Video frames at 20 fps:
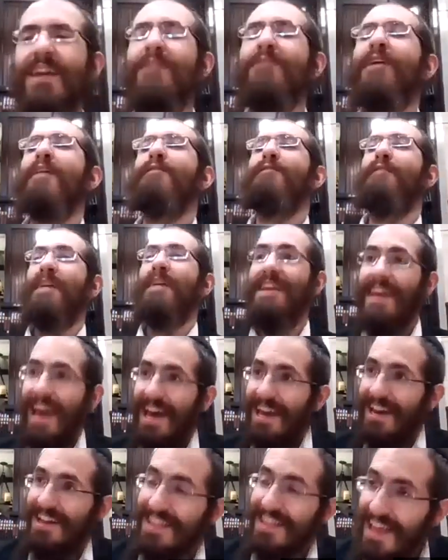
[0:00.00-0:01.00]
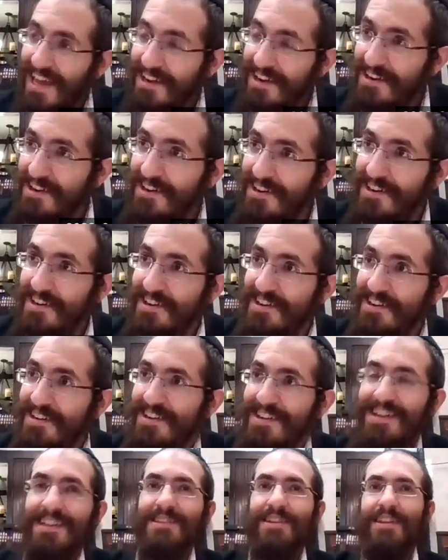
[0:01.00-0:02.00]
if I forget it
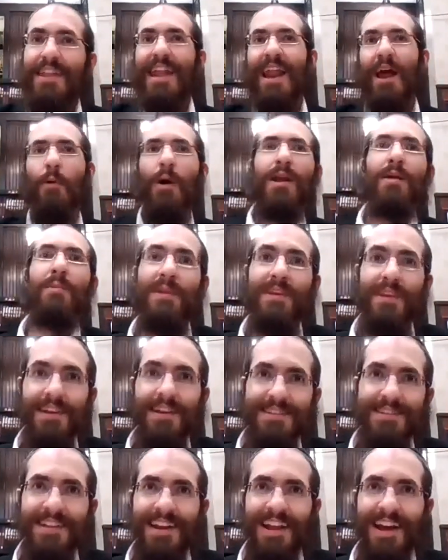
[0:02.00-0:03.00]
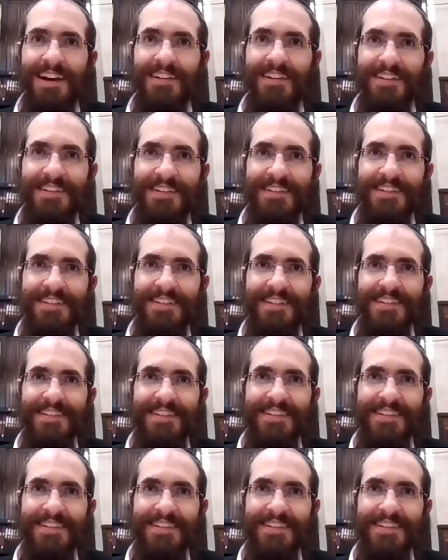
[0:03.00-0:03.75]
later, so then I want to be Yetzah now.